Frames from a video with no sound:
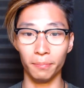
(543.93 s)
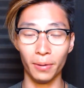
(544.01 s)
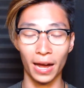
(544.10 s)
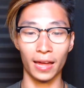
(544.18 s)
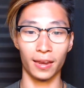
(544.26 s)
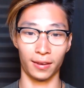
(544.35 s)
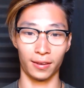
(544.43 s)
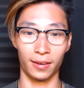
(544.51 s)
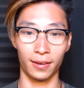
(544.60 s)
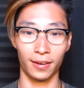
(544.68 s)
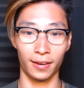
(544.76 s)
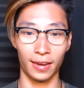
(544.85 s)
But
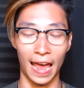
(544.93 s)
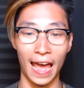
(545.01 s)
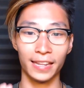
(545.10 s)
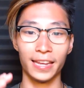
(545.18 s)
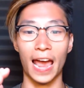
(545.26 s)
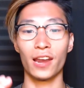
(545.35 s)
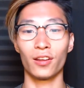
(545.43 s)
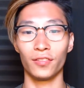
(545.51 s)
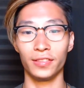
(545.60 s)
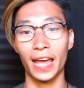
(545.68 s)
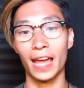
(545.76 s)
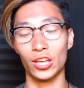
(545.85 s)
at the end of the
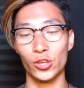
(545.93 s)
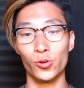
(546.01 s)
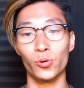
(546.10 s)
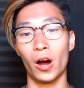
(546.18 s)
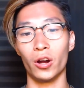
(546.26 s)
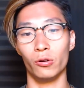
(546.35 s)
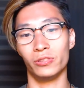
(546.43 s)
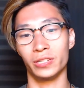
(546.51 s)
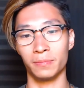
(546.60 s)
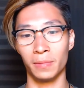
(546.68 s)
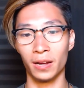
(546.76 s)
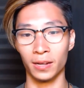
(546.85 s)
day, you are
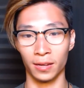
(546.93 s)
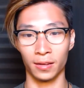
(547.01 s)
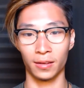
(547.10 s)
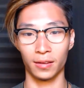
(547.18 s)
losing money.